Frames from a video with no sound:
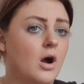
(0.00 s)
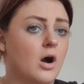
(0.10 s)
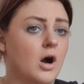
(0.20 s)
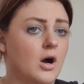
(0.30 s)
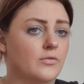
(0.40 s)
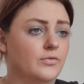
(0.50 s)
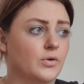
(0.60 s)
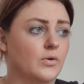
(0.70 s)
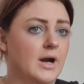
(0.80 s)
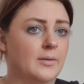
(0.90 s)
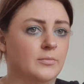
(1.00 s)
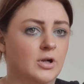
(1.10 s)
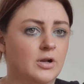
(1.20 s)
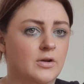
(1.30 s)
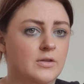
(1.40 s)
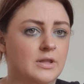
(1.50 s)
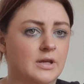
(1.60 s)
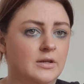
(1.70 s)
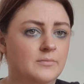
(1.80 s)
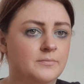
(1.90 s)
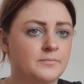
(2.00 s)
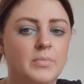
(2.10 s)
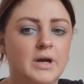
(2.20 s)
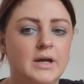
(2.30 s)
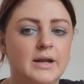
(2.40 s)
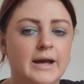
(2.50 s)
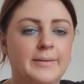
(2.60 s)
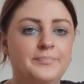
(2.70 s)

of your clothing. But